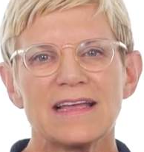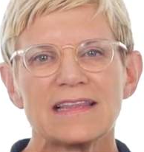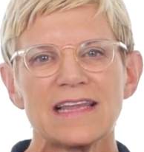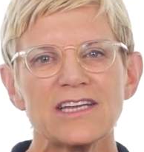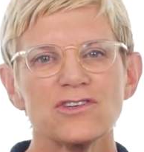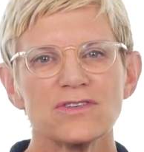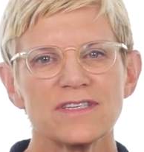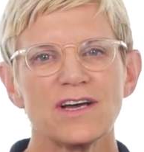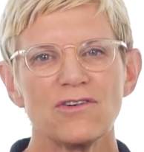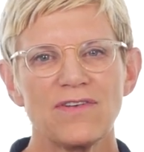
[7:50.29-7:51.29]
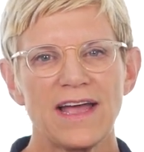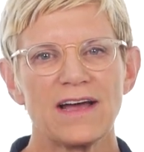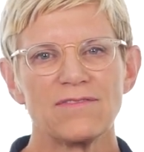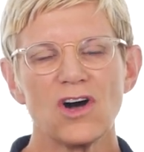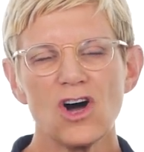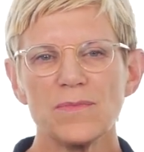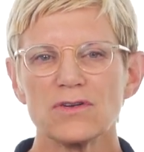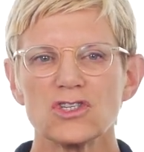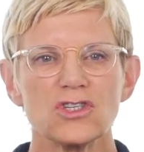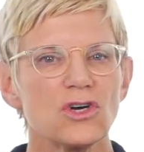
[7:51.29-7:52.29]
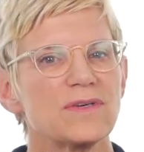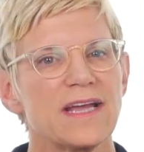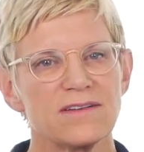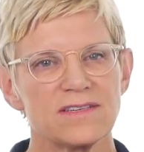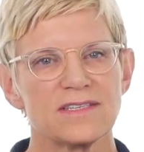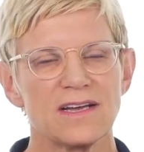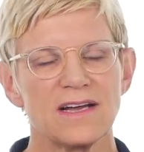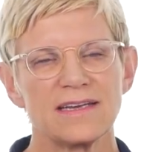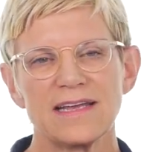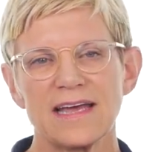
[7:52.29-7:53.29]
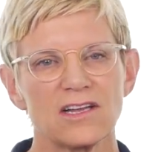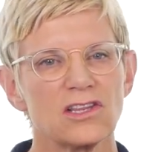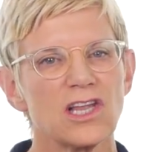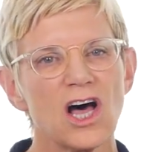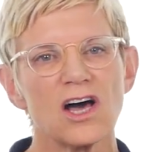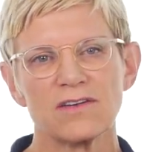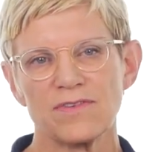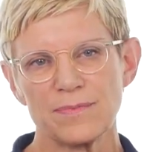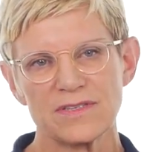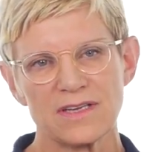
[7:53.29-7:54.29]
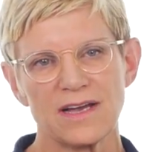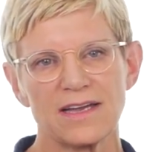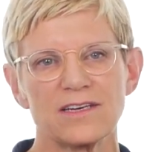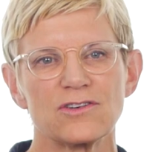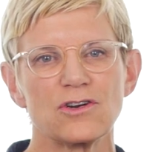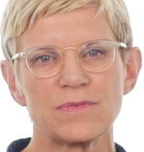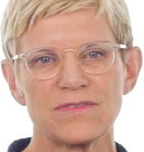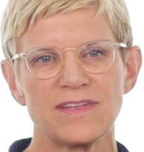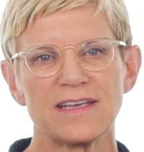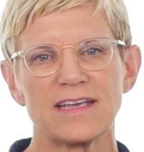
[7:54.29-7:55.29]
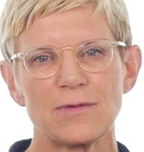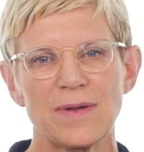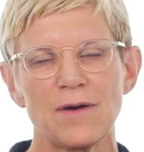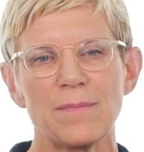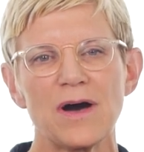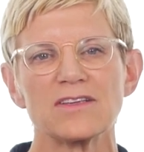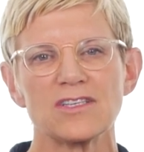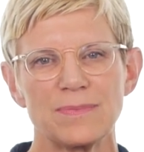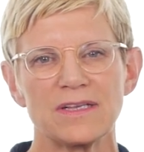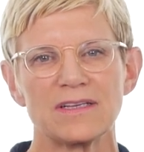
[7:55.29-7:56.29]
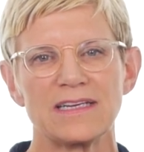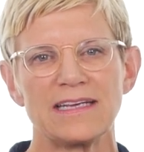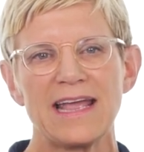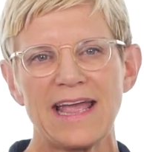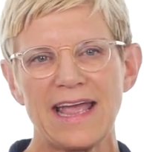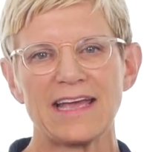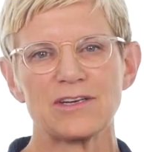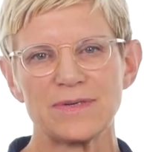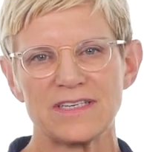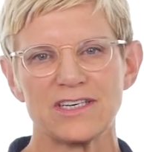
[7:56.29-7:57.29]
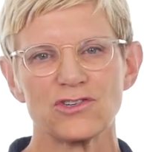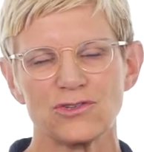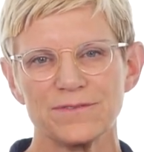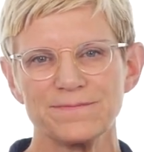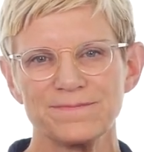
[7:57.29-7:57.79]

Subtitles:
let yourself have almost no downside and a lot of upside in terms of thinking about possibility and potential.